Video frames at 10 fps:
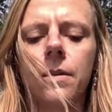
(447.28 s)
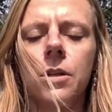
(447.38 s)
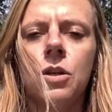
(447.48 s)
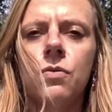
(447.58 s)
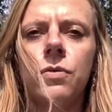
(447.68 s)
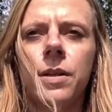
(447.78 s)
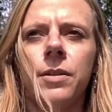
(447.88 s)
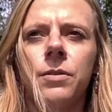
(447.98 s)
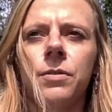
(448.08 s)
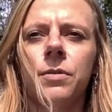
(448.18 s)
you
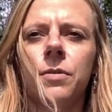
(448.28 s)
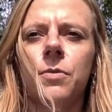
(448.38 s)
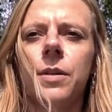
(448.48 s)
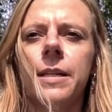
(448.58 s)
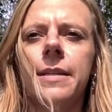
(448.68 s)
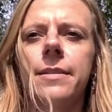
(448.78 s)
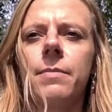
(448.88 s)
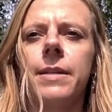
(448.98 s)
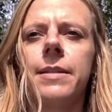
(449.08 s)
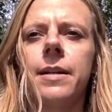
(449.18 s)
know what needs to
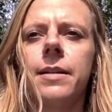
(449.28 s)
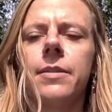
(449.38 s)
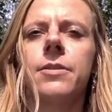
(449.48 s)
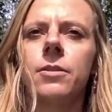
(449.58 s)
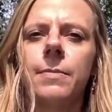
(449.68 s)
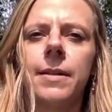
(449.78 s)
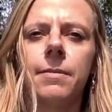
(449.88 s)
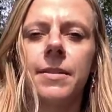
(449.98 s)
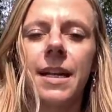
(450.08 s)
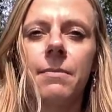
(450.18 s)
be done. So spend
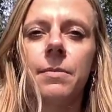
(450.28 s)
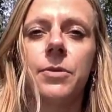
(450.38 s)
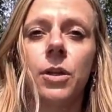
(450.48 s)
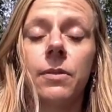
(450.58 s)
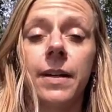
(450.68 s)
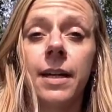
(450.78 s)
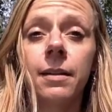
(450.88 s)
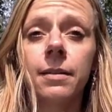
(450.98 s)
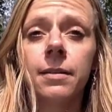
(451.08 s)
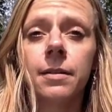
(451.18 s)
some time observing.
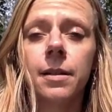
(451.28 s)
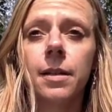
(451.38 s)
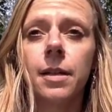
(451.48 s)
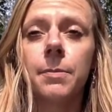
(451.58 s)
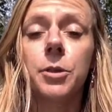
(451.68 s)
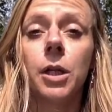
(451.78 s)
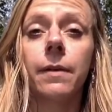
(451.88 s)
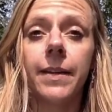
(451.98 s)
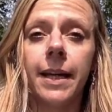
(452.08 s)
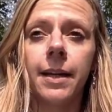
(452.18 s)
Am
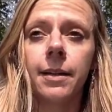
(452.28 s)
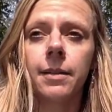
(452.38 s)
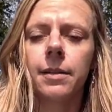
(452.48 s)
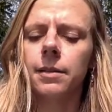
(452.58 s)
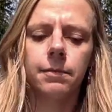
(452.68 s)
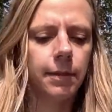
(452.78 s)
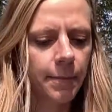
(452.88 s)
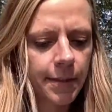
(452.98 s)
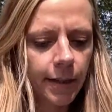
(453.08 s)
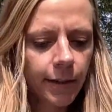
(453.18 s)

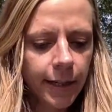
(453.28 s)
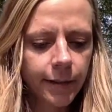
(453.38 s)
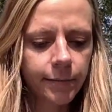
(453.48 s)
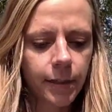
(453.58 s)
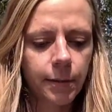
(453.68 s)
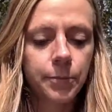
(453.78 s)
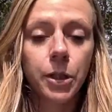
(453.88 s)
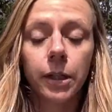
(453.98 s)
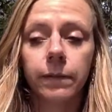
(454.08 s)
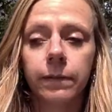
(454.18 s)
I saying it? Yeah.
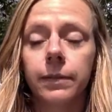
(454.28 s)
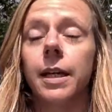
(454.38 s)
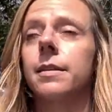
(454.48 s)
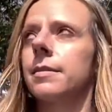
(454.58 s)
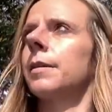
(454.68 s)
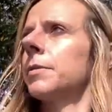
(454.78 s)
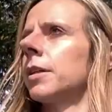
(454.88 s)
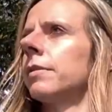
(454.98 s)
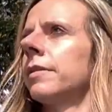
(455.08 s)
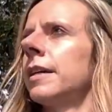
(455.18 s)
Observe. Yes, observe.
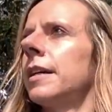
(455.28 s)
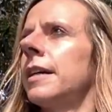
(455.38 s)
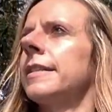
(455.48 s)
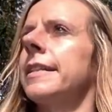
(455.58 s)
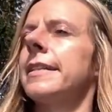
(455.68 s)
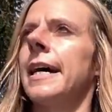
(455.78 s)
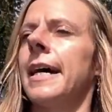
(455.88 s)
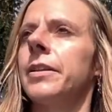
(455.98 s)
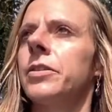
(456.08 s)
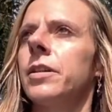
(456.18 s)

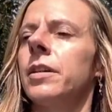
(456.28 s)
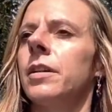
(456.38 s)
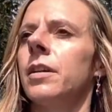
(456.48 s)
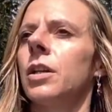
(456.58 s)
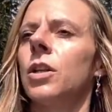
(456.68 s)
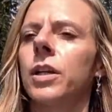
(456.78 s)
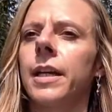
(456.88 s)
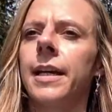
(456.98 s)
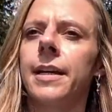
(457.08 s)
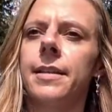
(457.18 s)
Detached,
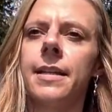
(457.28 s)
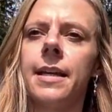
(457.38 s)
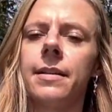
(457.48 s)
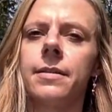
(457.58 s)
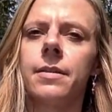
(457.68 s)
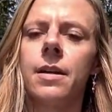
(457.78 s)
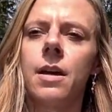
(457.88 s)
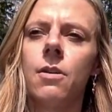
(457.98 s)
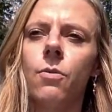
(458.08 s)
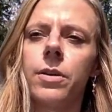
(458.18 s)
looking at things
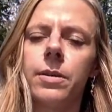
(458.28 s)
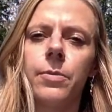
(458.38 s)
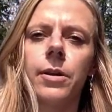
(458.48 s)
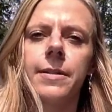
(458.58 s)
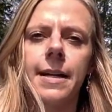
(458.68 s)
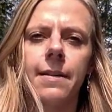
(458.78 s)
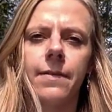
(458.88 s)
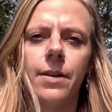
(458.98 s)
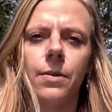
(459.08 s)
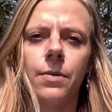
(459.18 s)
with a bird's eye
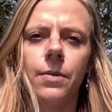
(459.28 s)
view